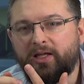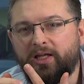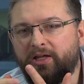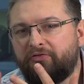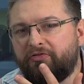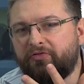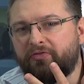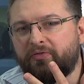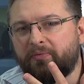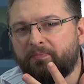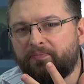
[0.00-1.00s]
If
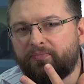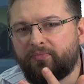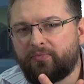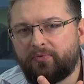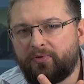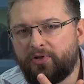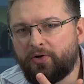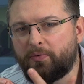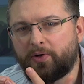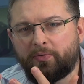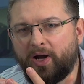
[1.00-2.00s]
your
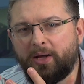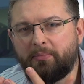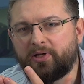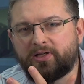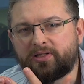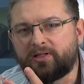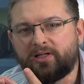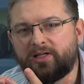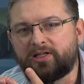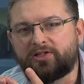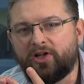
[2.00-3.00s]
requirement
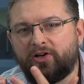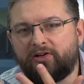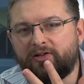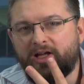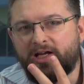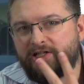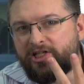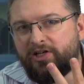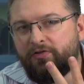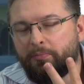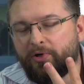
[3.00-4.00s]
is not
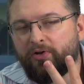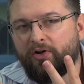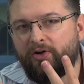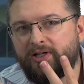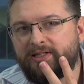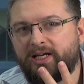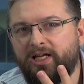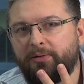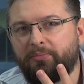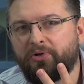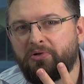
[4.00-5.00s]
achievable or
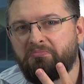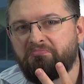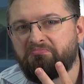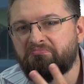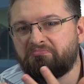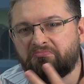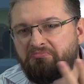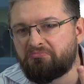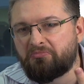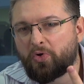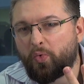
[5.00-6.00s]
attainable,
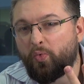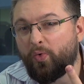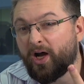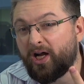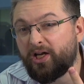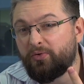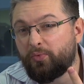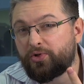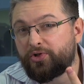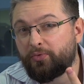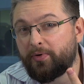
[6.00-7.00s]
why
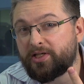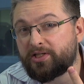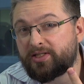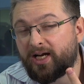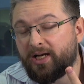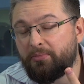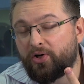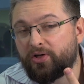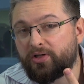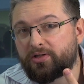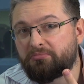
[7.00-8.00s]
would you waste time
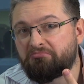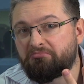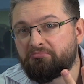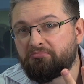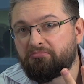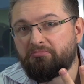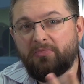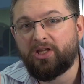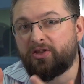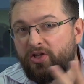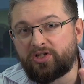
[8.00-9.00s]
on it?
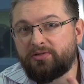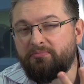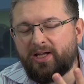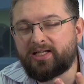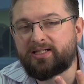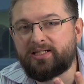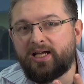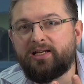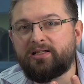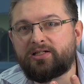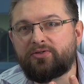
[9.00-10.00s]
It doesn't make
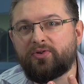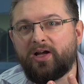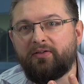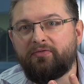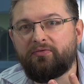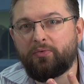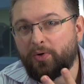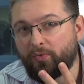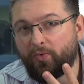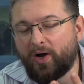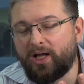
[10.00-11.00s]
sense to have
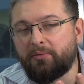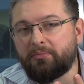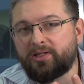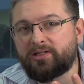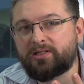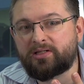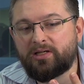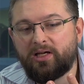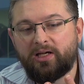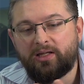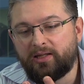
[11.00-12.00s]
requirements
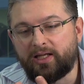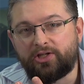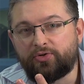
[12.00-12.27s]
that